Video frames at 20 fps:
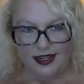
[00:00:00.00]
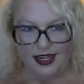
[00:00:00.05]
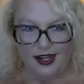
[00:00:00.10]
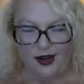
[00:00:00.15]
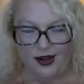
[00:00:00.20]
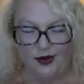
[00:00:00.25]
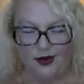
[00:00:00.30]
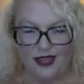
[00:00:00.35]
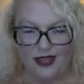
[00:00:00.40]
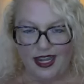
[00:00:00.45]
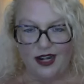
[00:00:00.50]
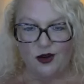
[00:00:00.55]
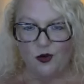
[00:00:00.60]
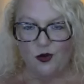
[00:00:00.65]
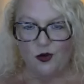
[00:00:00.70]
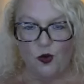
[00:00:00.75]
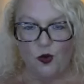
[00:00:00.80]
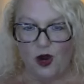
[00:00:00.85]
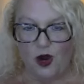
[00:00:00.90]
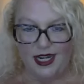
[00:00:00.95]
you know, they
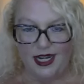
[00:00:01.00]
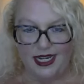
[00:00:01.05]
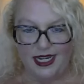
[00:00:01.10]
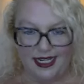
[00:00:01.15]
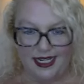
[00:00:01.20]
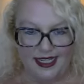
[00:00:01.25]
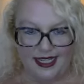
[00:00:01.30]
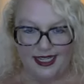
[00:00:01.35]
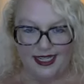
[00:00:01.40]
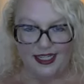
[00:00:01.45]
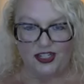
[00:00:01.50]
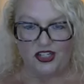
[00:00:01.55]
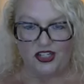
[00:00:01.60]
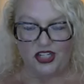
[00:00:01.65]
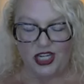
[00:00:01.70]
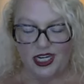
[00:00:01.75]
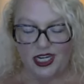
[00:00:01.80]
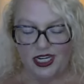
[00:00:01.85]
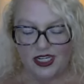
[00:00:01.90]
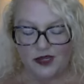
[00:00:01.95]
don't want anything to
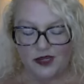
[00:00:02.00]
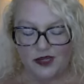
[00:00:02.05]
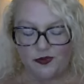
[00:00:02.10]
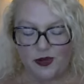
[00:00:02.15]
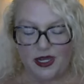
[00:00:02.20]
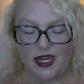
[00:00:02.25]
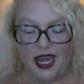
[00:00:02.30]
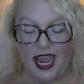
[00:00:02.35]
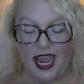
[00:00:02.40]
change, but